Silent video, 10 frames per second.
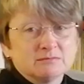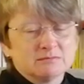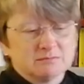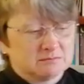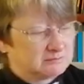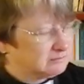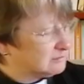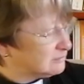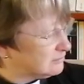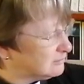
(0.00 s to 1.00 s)

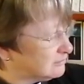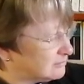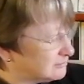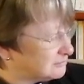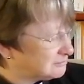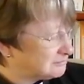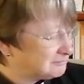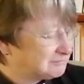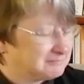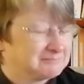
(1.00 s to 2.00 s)

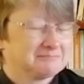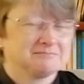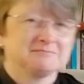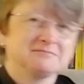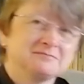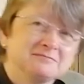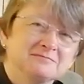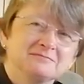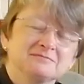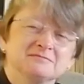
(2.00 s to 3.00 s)

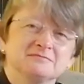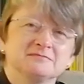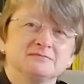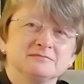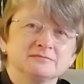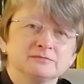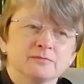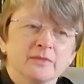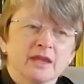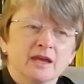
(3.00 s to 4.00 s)

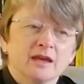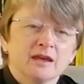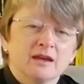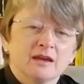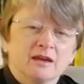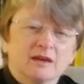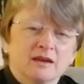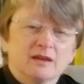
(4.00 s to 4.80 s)
(no one is talking)